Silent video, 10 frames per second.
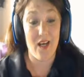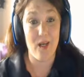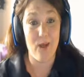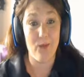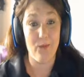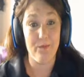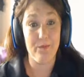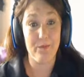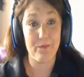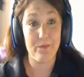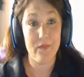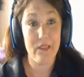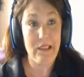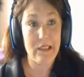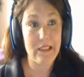Um,
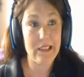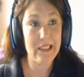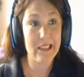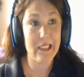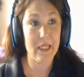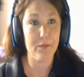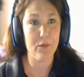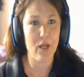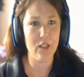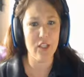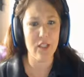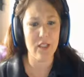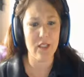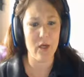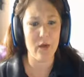Let's see,
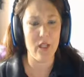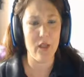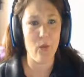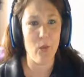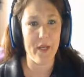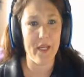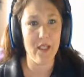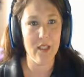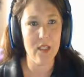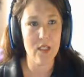projects that are in the wings,